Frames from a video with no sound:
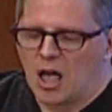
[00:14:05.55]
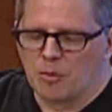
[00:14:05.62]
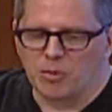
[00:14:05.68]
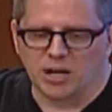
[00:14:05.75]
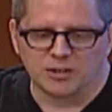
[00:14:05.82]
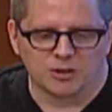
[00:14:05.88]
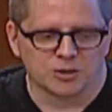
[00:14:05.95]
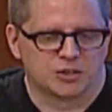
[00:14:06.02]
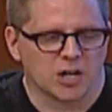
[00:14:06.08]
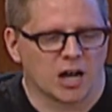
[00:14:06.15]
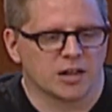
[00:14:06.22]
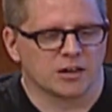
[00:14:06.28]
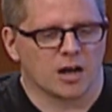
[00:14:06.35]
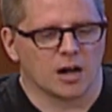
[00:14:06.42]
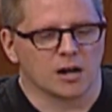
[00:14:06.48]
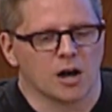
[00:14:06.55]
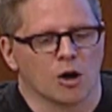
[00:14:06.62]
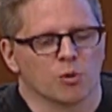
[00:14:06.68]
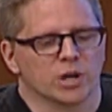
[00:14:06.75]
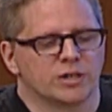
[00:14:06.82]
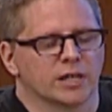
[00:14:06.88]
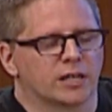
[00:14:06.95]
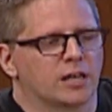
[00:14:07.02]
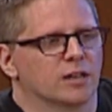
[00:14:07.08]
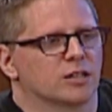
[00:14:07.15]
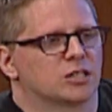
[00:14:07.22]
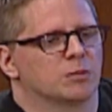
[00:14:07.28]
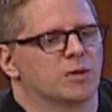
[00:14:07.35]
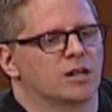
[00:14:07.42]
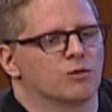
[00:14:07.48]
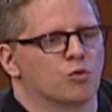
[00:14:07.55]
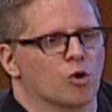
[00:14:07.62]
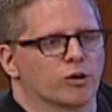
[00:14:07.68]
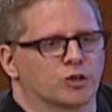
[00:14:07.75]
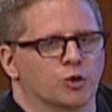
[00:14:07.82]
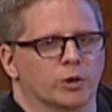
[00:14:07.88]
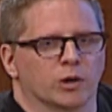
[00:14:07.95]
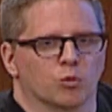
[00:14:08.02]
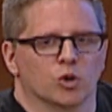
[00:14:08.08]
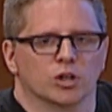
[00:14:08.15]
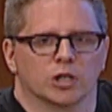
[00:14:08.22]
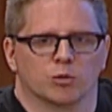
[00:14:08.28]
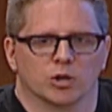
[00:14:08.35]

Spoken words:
Banu's done a ridiculous amount of work doing really,